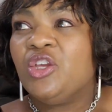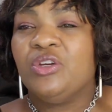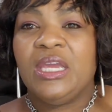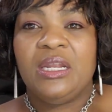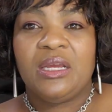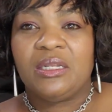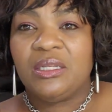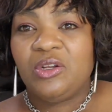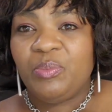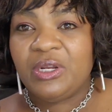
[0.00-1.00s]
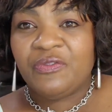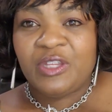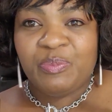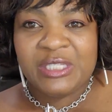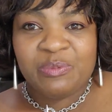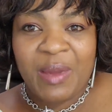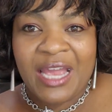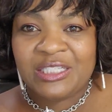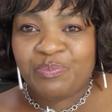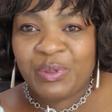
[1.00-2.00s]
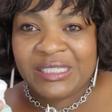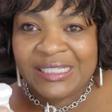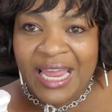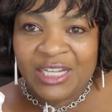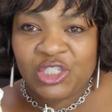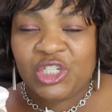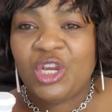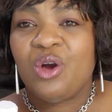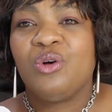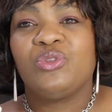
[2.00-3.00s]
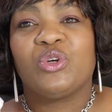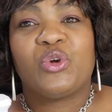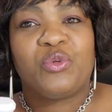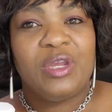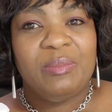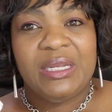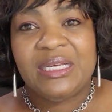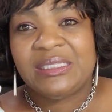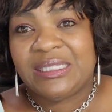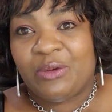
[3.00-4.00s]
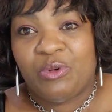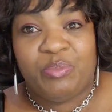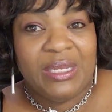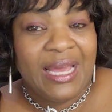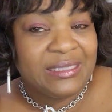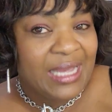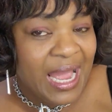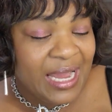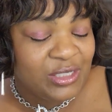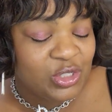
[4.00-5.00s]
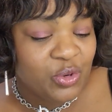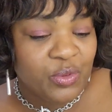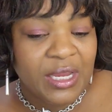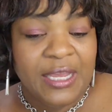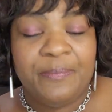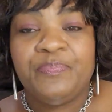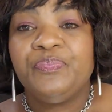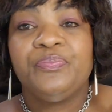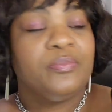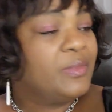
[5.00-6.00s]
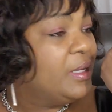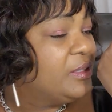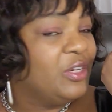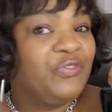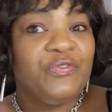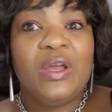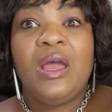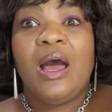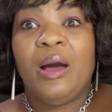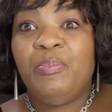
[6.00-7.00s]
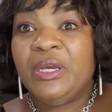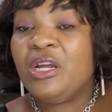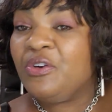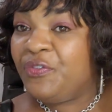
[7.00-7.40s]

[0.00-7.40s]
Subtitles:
You're getting a little bit of the pistachio, the creaminess that would be like the ice cream, a bit of